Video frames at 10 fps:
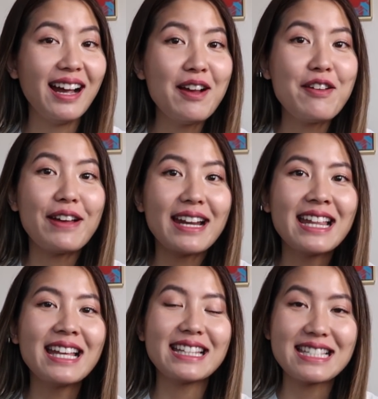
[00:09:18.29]
If
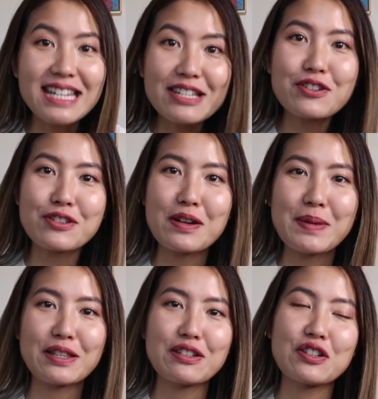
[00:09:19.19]
anything, the teachers are
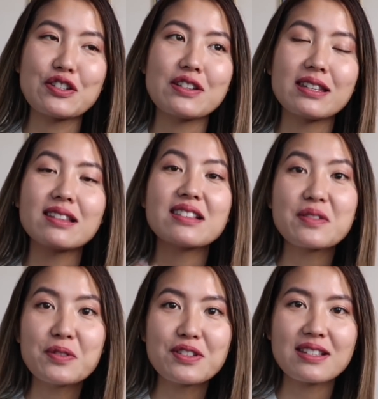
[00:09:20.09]
about the children, and this
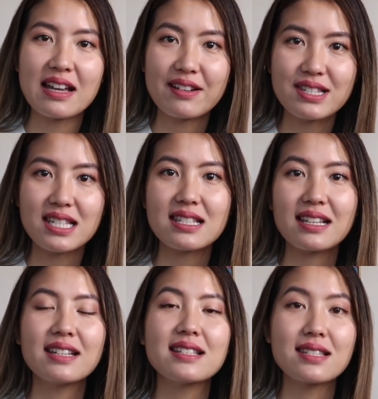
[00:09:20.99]
school just kind of sees the
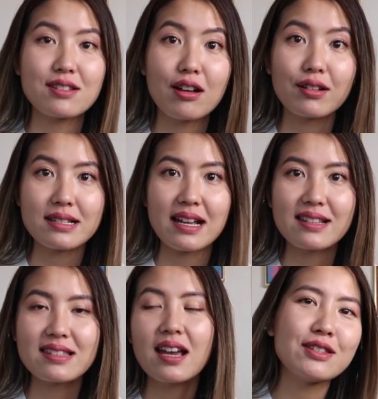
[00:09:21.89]
kids as dollar signs.